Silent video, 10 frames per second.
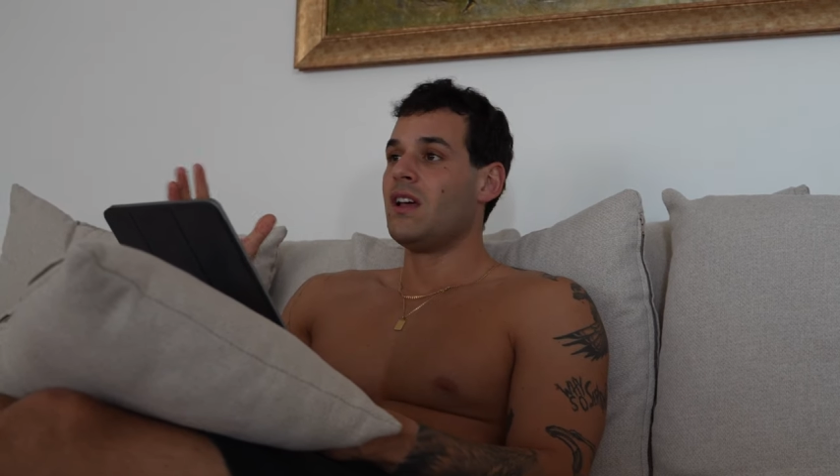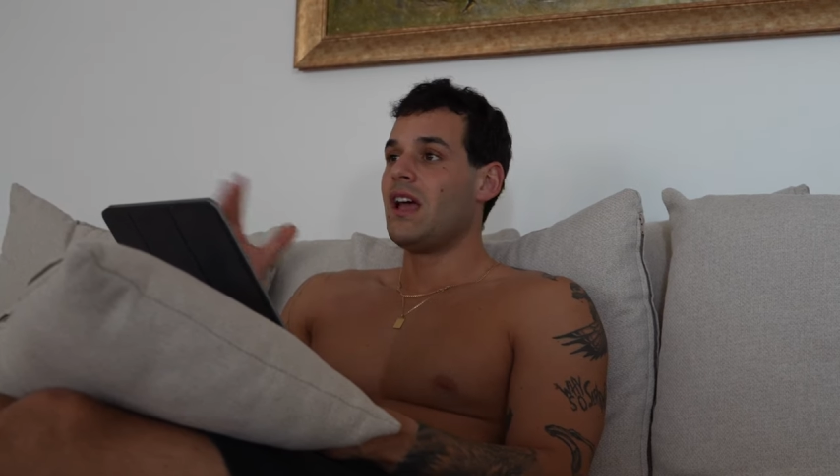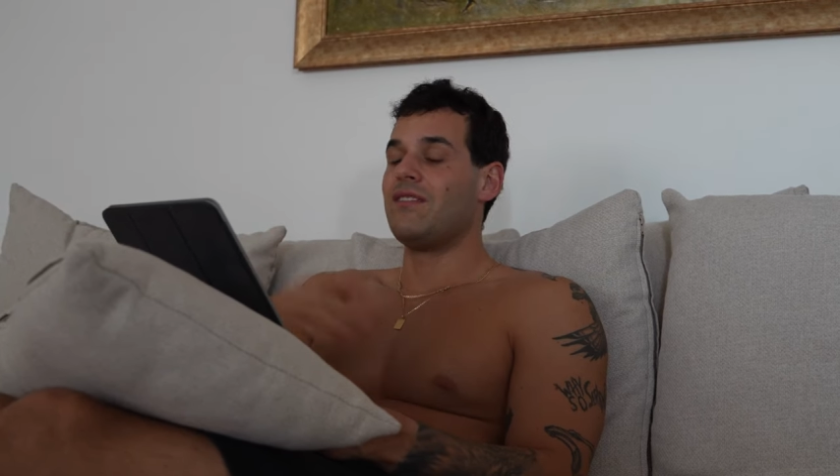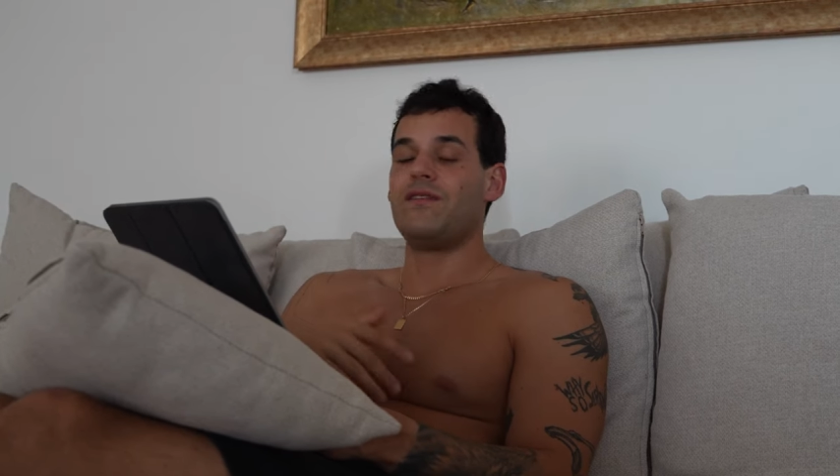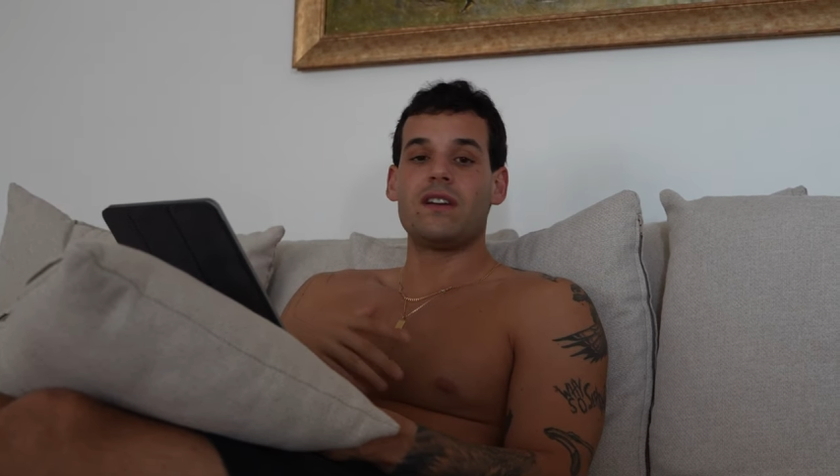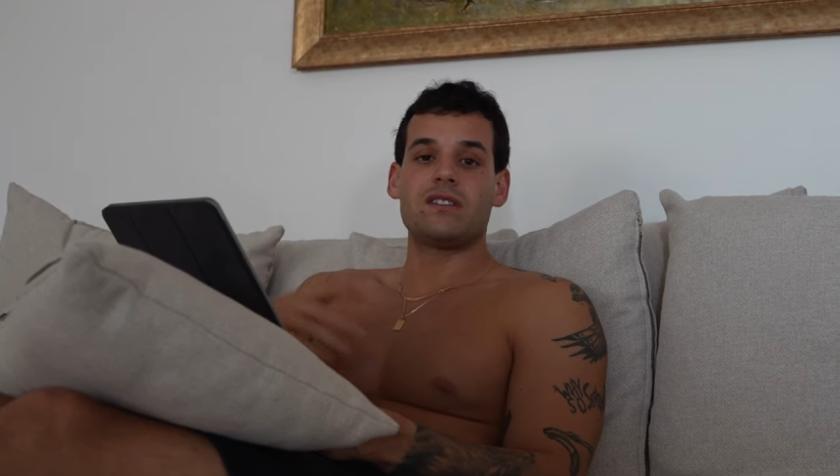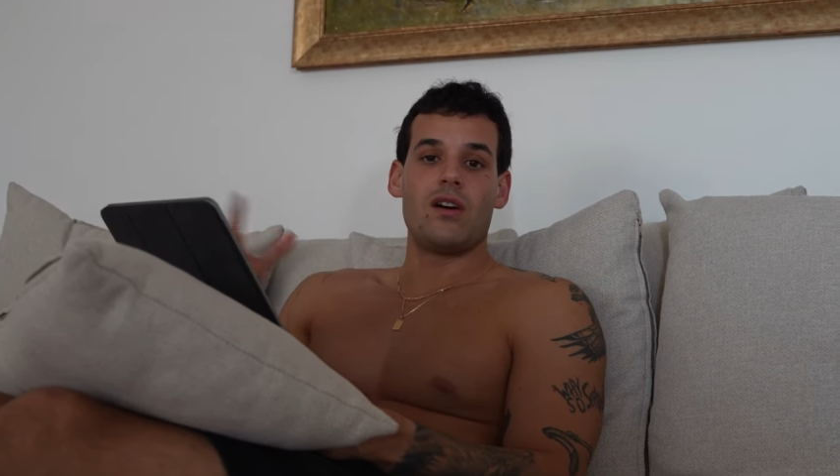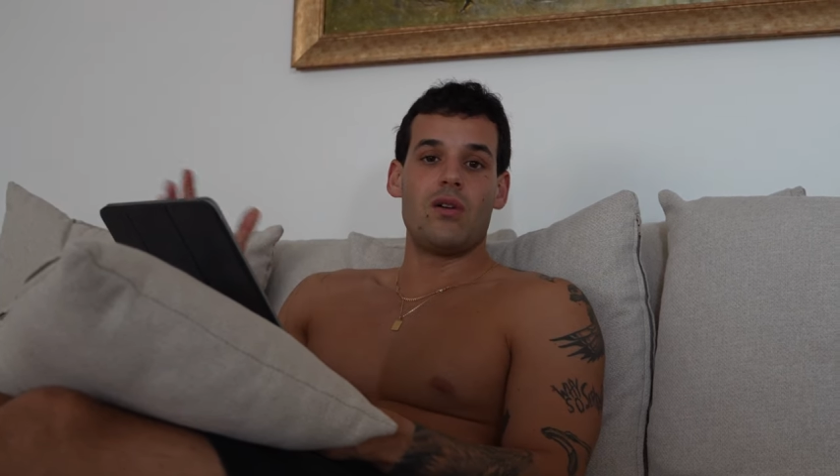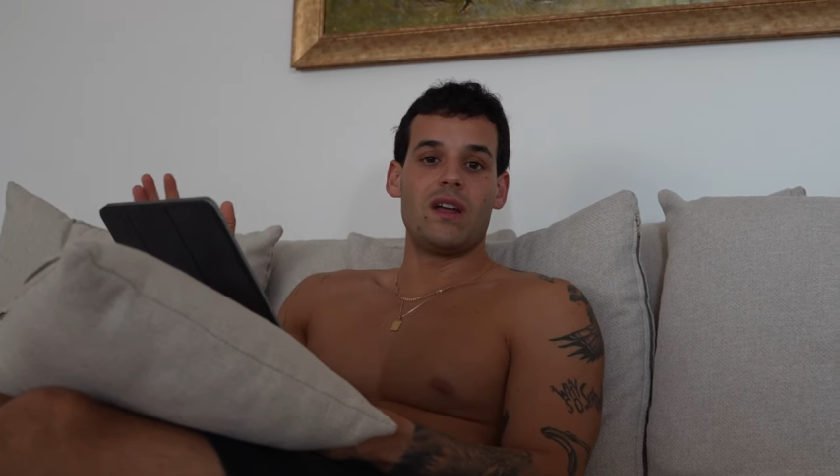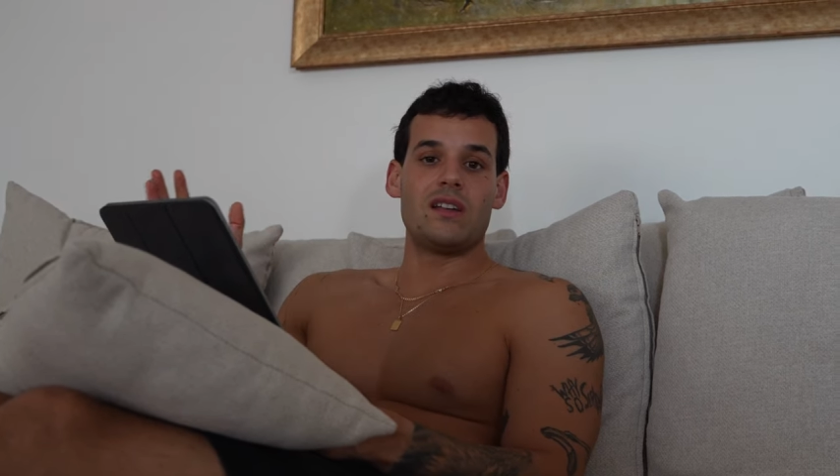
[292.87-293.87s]
and fix
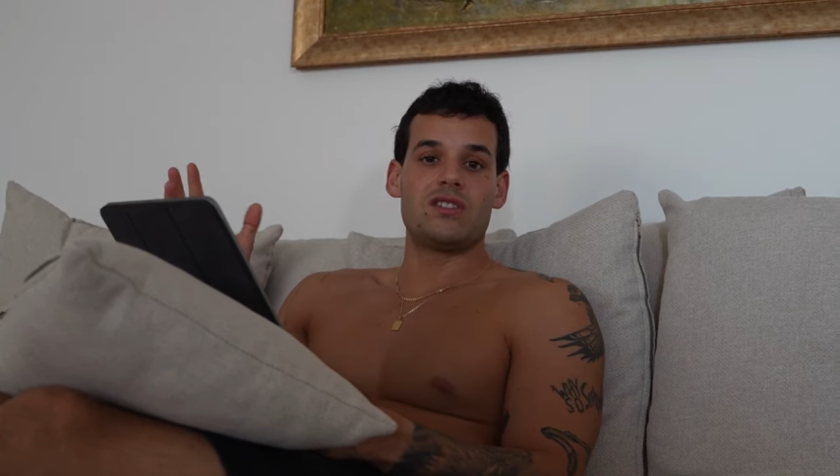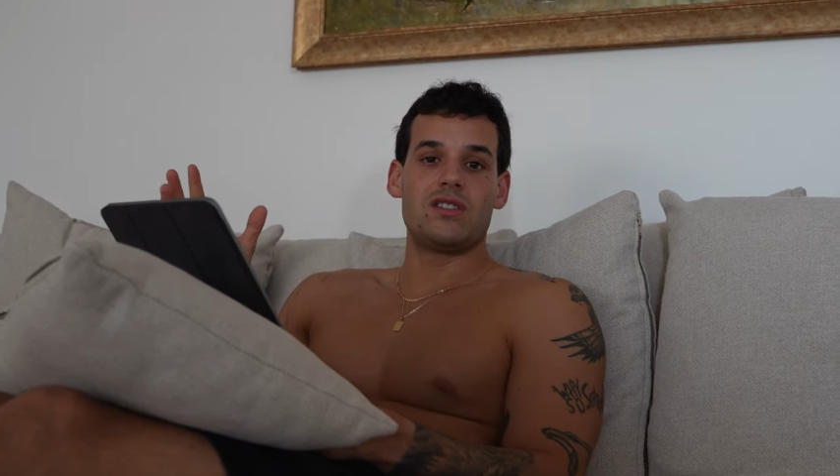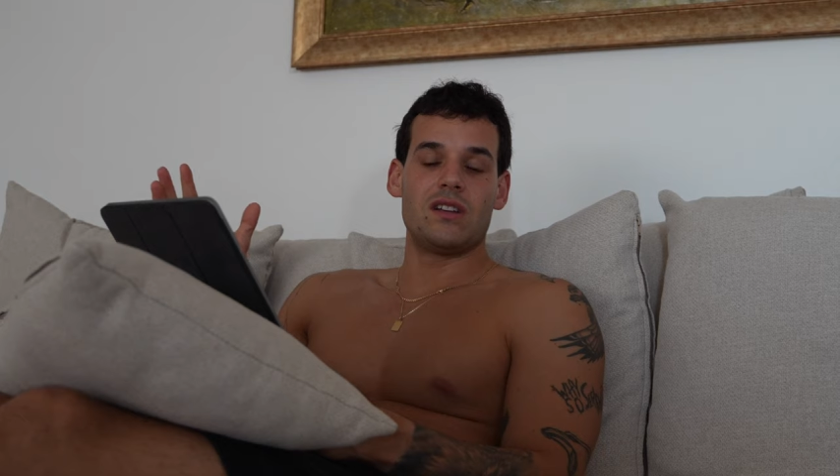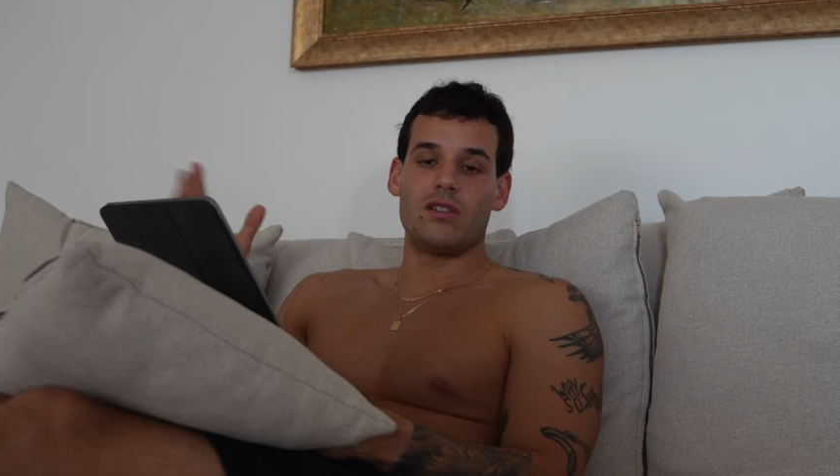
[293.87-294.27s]
all that shit,